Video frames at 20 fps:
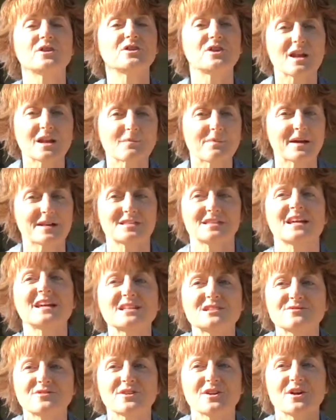You got to buy
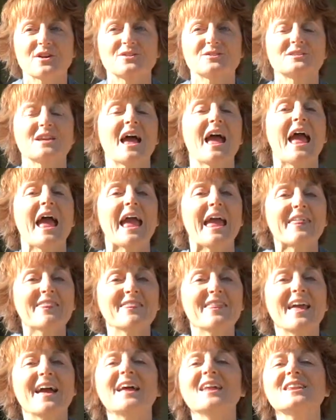tickets for those. And
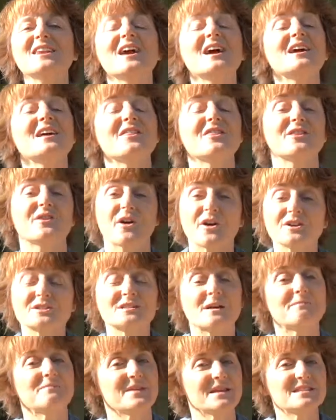then there are
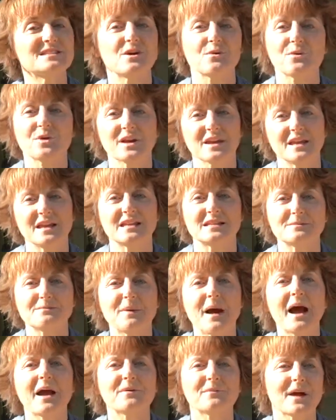some things that we're going to need to
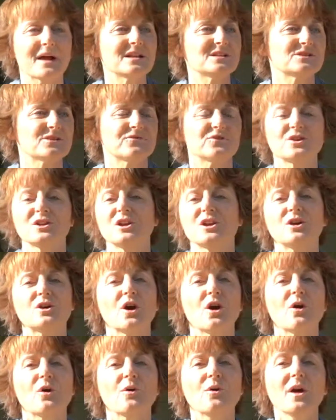buy, right? So if you're going to
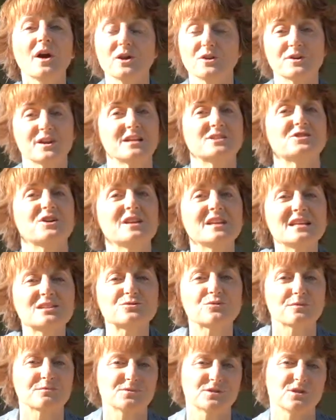go, your kids are going to need
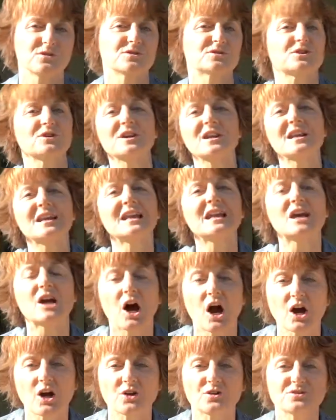swimsuits, they're going to need
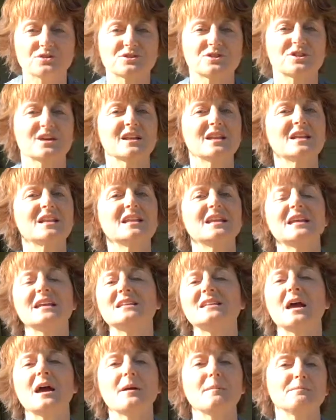goggles, they're going to
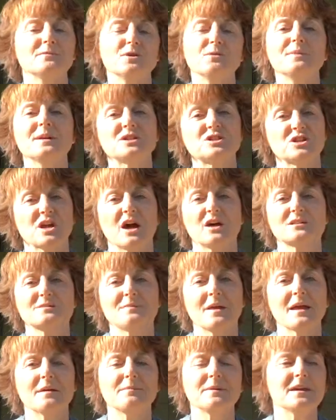need new beach towels
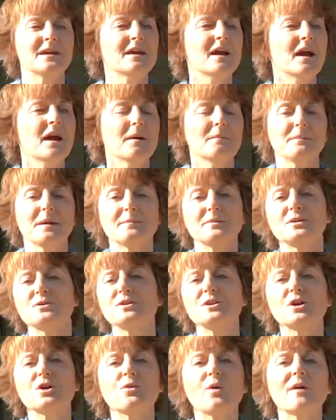maybe. Maybe you're
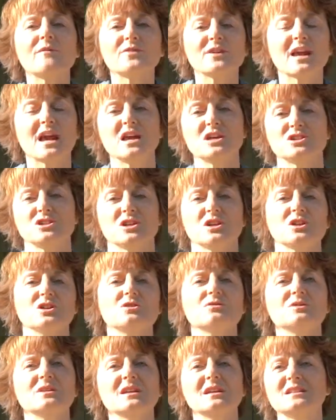going to go on vacation and
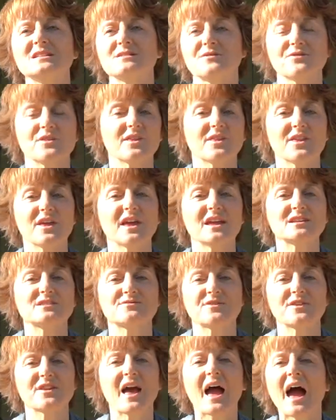you need different things
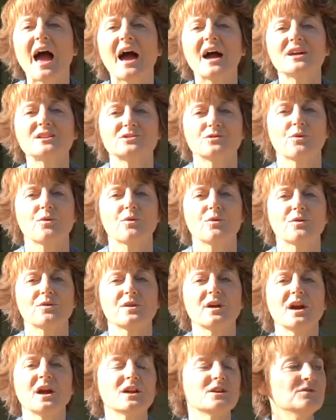for that, or
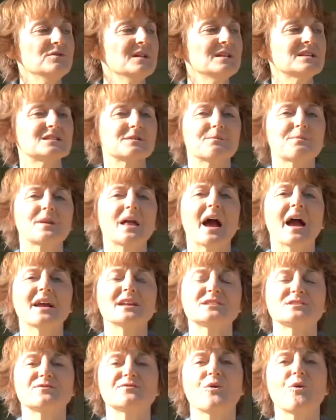you need
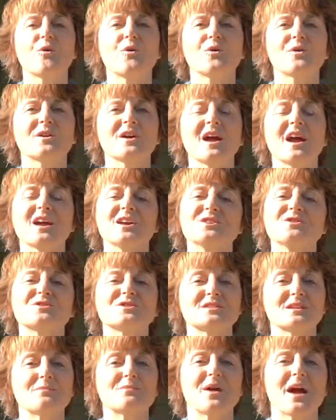supplies for your
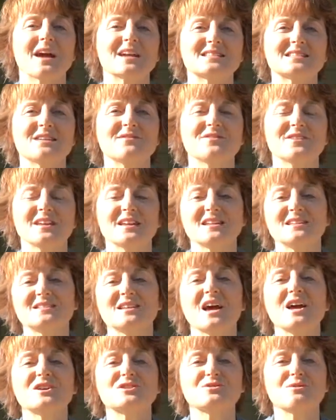summer activities.
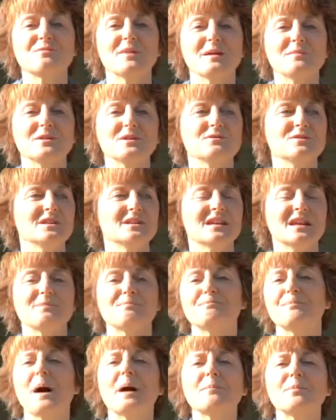So maybe you need to
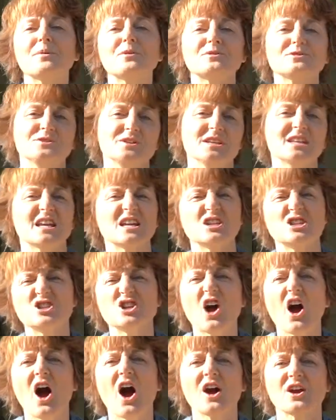get bubbles, you need to get
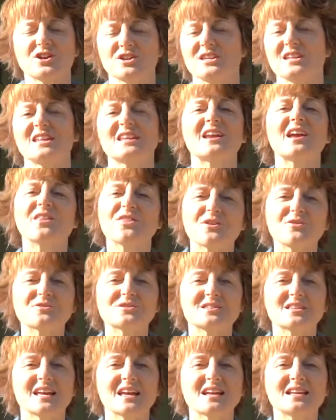chalk, you need to get those
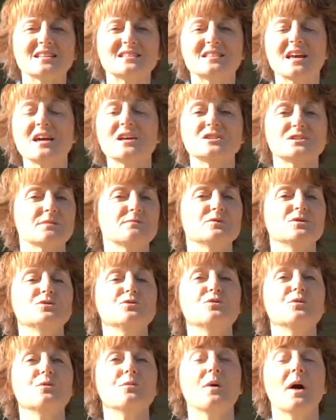things, some
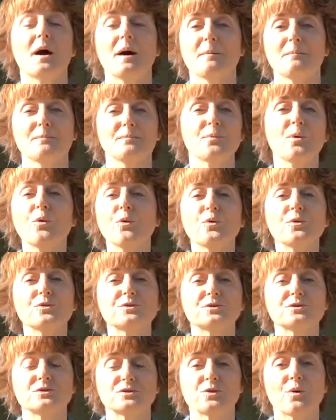new pool
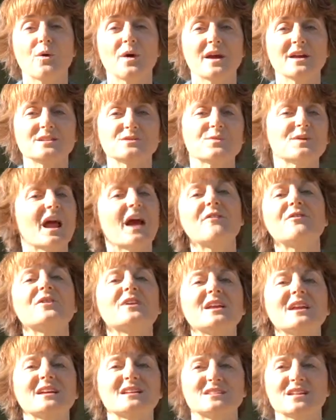toys, whatever
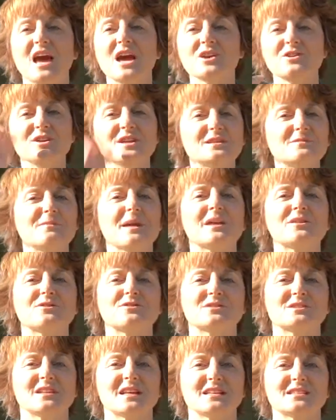it is, you need to make
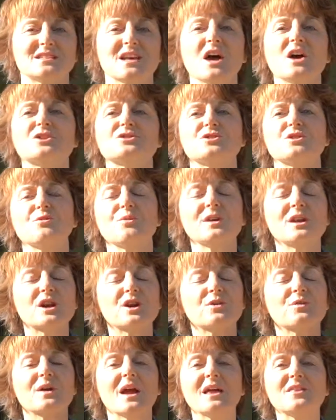those lists. So you want to
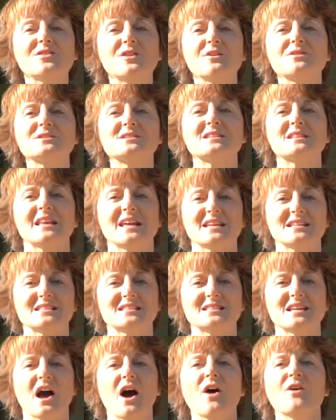create those
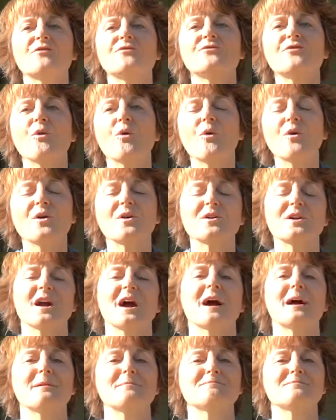lists for
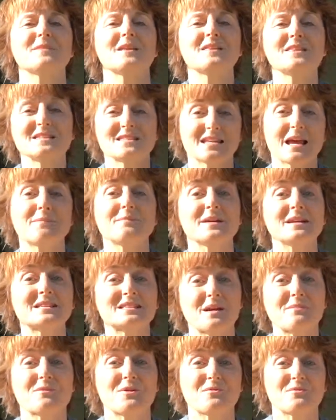this coming
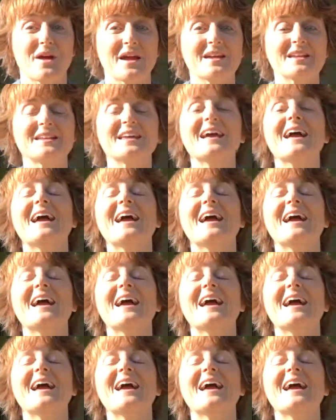summer, right?